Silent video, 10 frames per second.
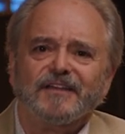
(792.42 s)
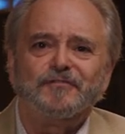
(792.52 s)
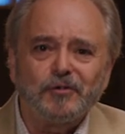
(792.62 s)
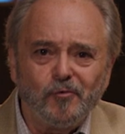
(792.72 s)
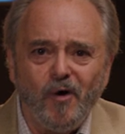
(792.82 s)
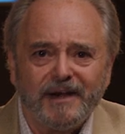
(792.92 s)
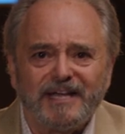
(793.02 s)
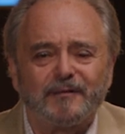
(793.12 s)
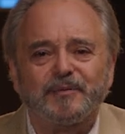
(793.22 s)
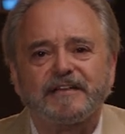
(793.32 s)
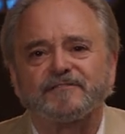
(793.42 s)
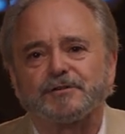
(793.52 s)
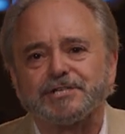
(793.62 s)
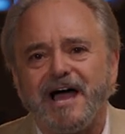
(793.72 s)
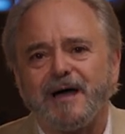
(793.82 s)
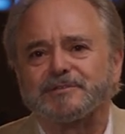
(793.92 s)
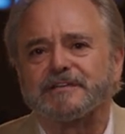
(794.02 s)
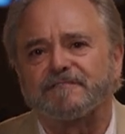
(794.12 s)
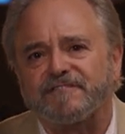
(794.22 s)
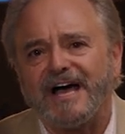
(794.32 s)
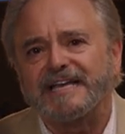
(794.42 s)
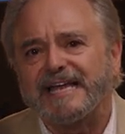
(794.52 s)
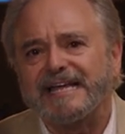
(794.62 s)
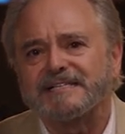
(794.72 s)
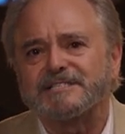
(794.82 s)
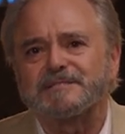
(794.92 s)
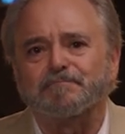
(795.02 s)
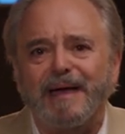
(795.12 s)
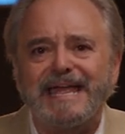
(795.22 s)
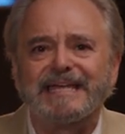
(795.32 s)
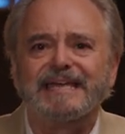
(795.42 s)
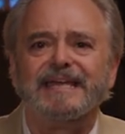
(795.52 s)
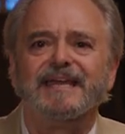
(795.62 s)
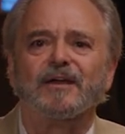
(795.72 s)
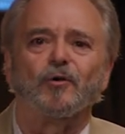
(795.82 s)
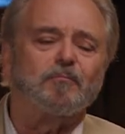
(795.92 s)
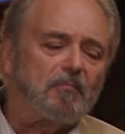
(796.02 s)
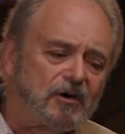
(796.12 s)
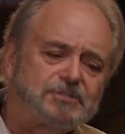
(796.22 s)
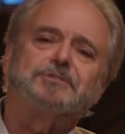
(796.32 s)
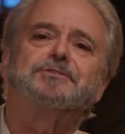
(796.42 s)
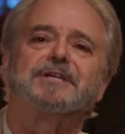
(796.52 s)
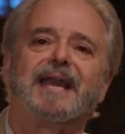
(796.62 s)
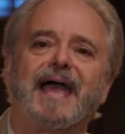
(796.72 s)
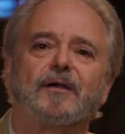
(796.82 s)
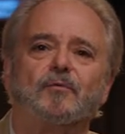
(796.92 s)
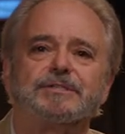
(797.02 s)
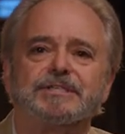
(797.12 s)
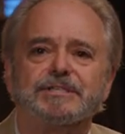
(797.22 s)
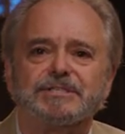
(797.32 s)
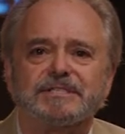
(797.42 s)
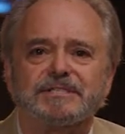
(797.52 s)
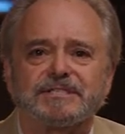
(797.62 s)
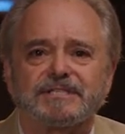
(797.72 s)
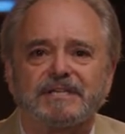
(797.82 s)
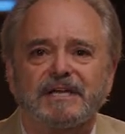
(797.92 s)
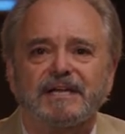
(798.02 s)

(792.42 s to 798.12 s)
if you want to compete for jobs in finance, banking, or mergers and acquisitions,